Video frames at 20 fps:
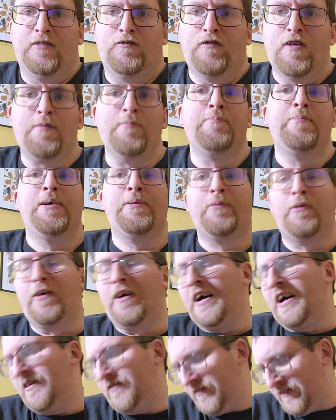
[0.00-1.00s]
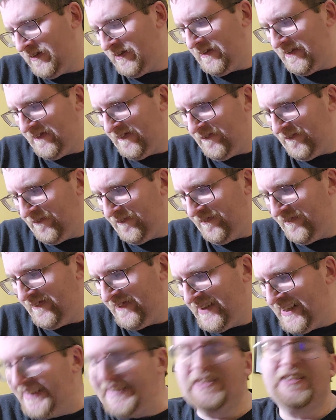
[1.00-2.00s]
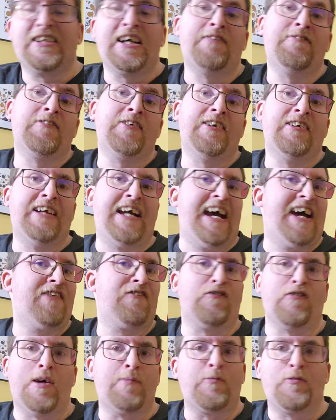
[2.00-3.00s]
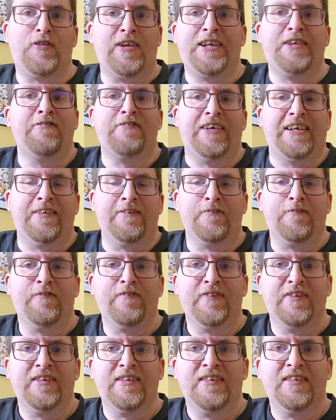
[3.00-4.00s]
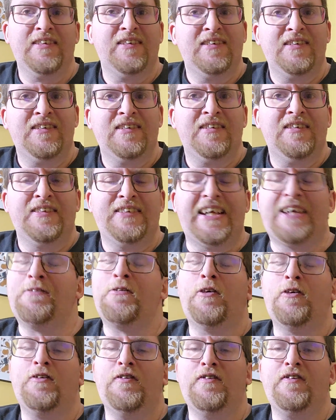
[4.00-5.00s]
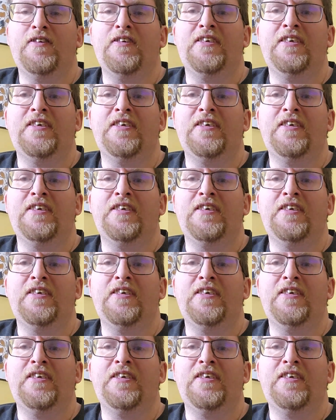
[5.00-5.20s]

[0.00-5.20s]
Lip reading: ripping people off, and they're covered their ass for almost anything. They will